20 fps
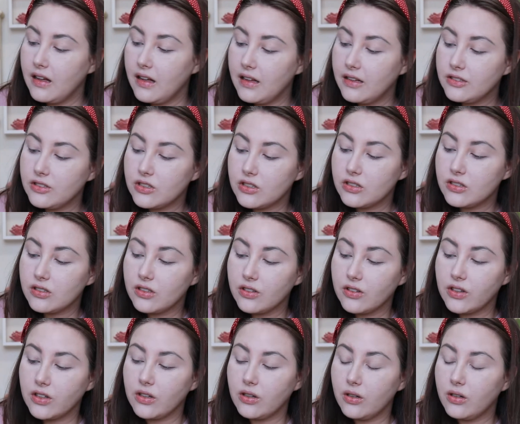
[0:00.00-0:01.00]
And just a
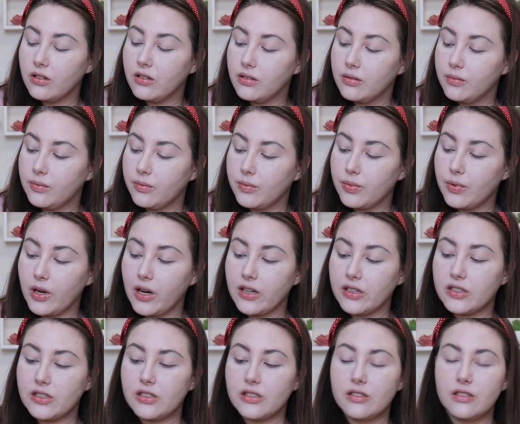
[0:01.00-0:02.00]
little
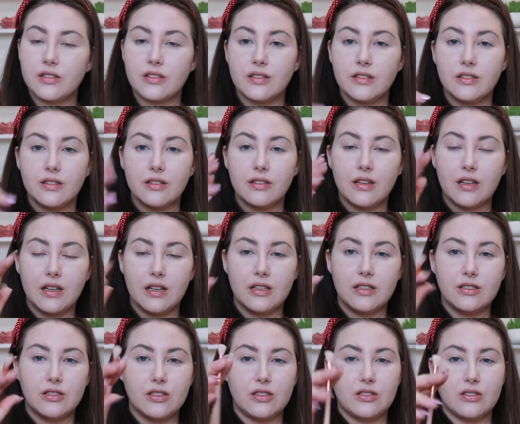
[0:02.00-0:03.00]
brush.
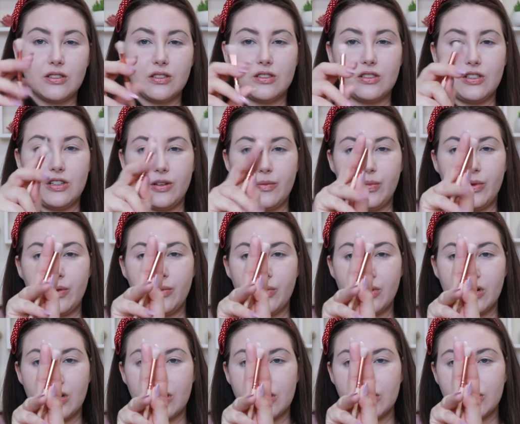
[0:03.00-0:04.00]
It's just a cheapy
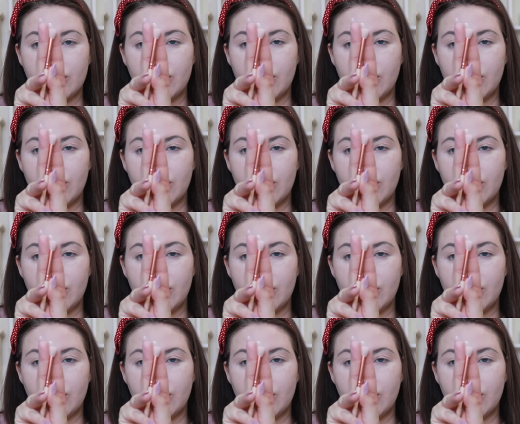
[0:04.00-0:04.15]
brush